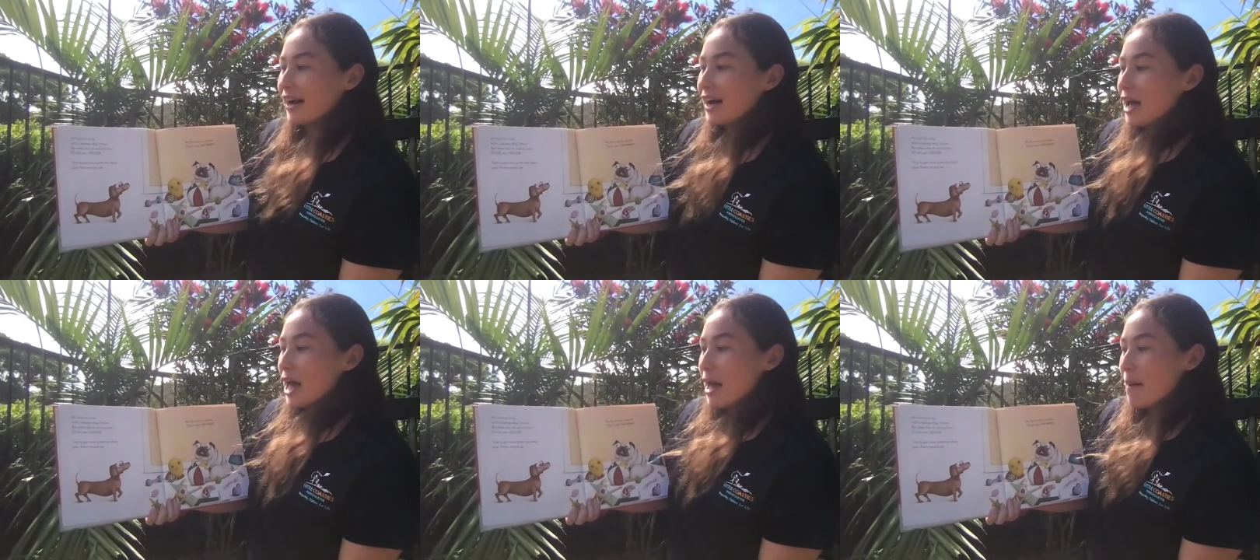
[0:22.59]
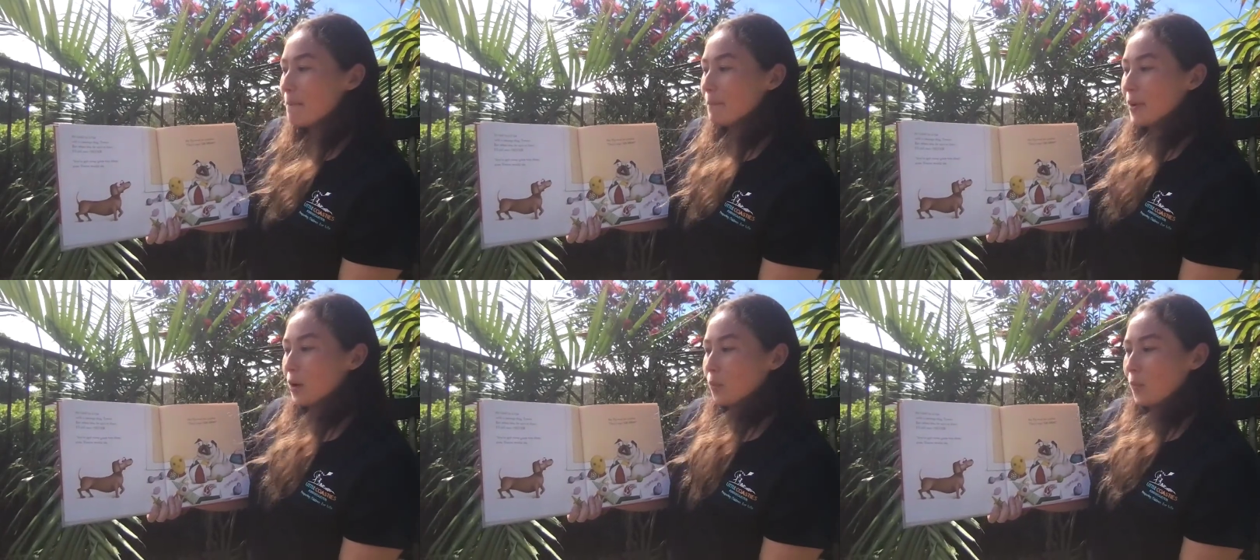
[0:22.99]

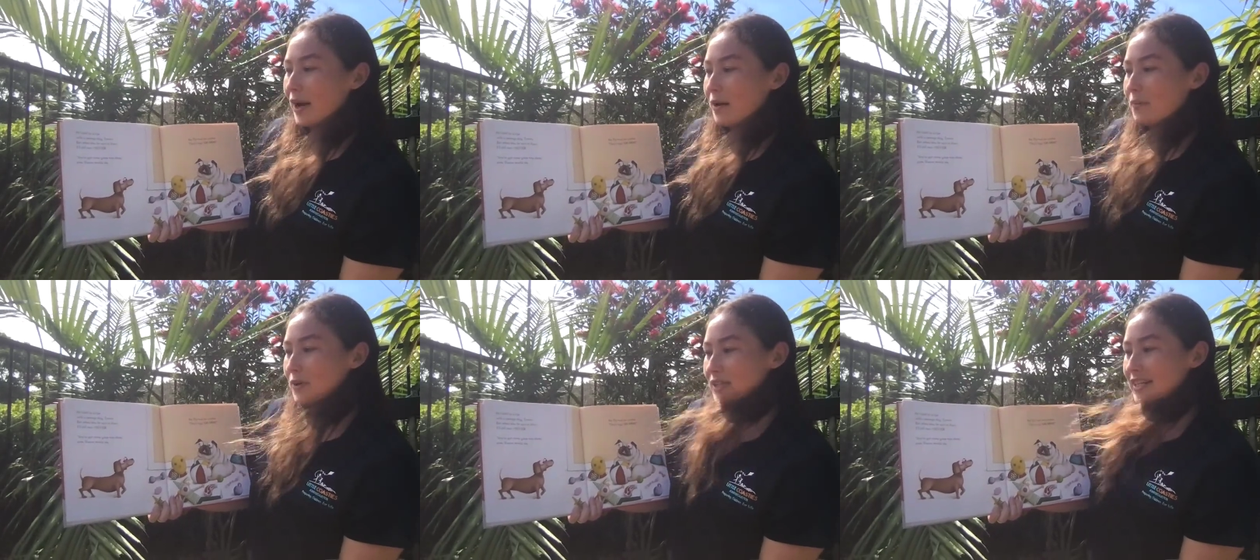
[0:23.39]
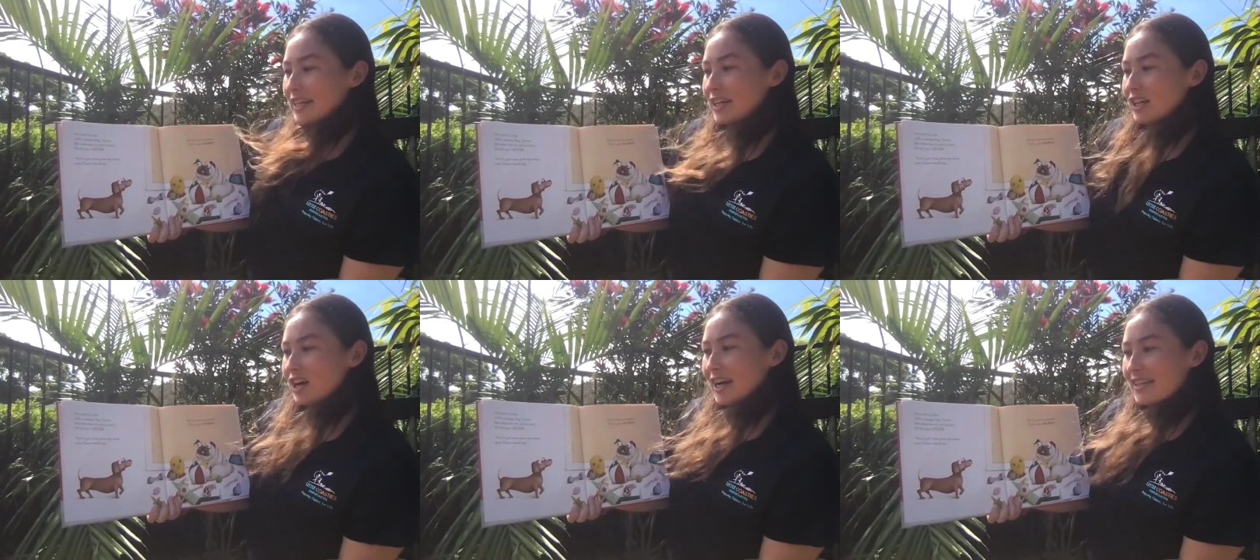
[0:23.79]
but when was he
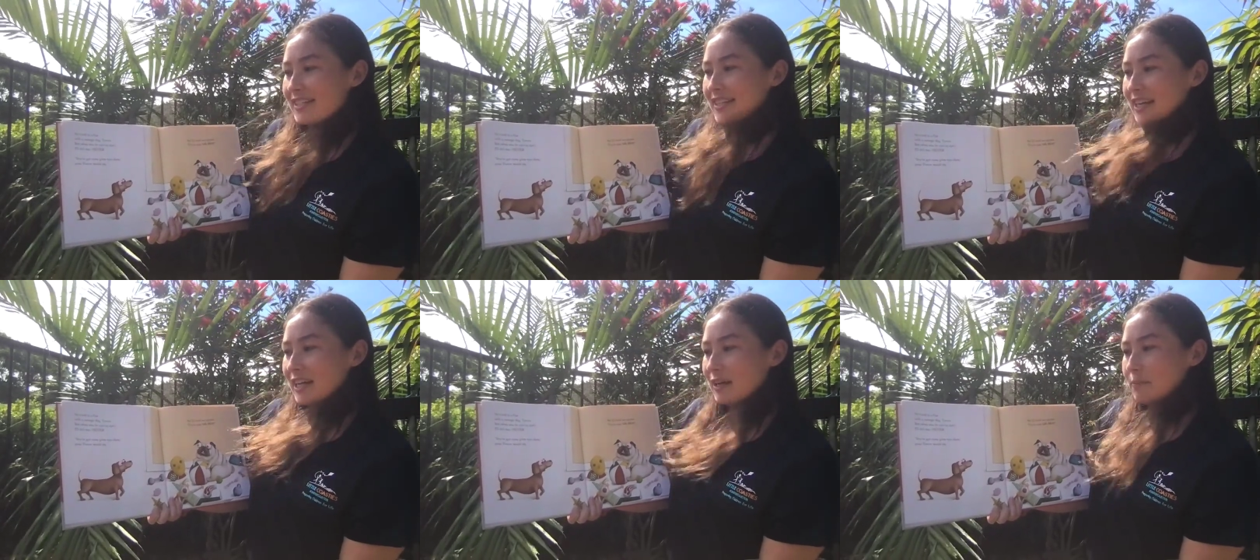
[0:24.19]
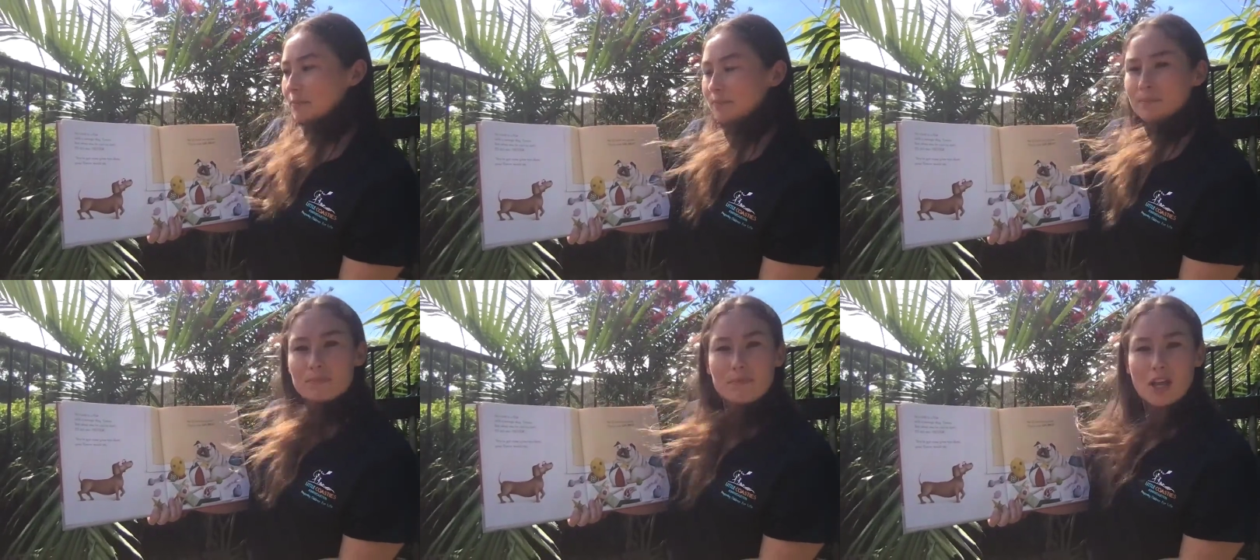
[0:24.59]
nice to
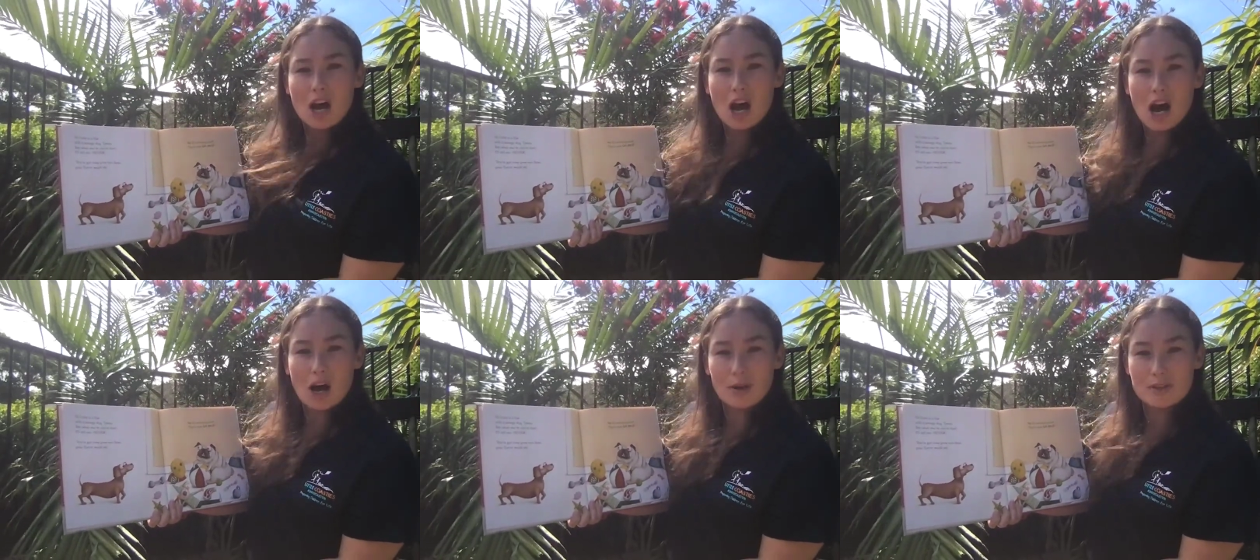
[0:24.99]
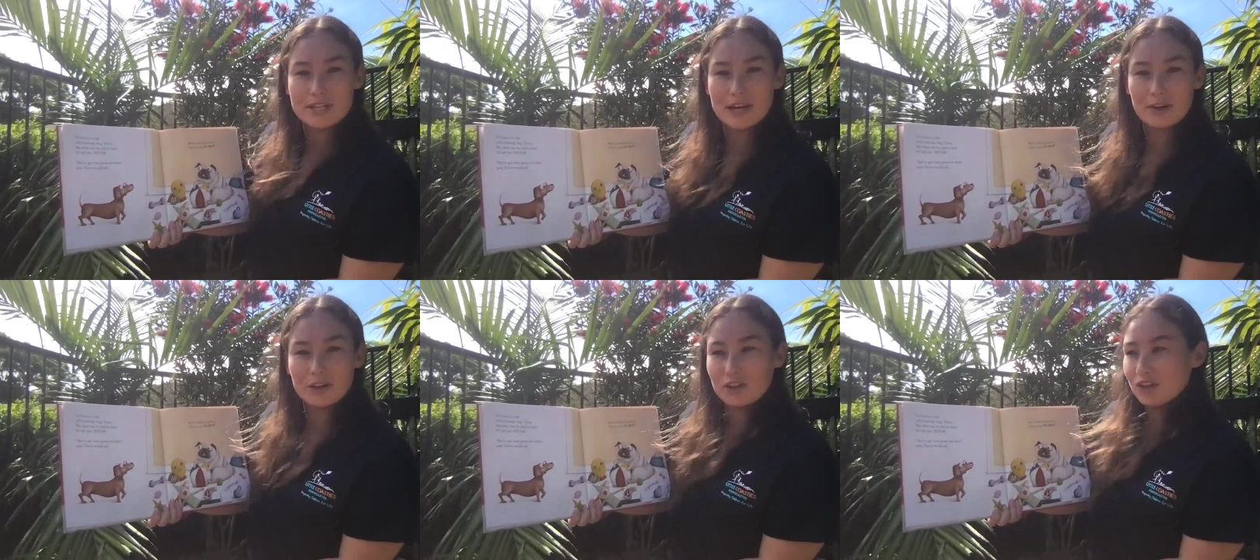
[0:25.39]
him? I'll
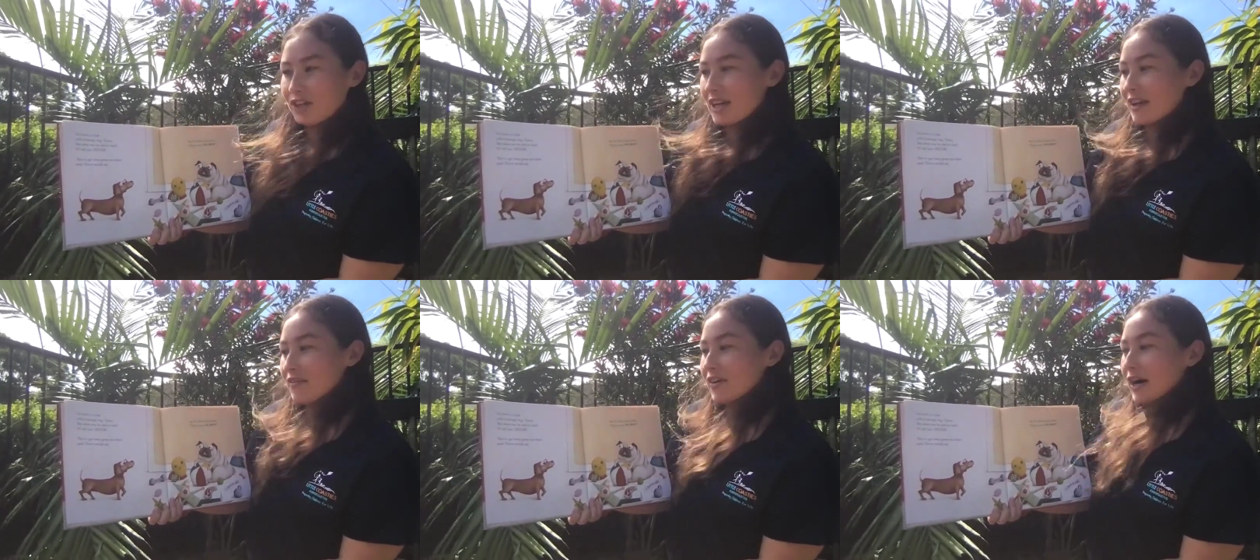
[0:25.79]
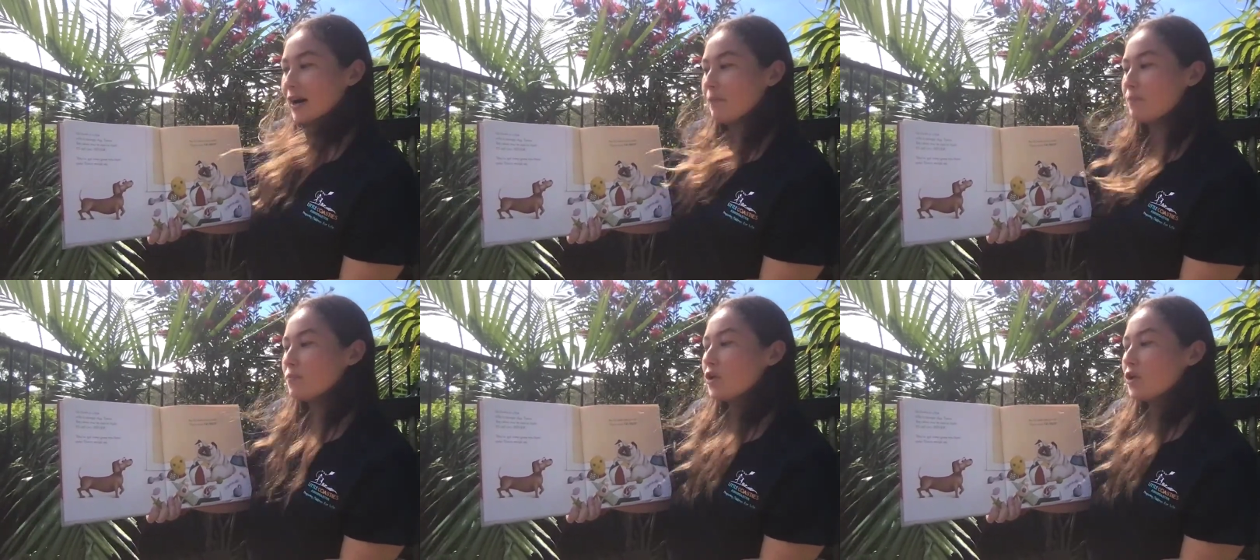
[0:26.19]
tell you, never.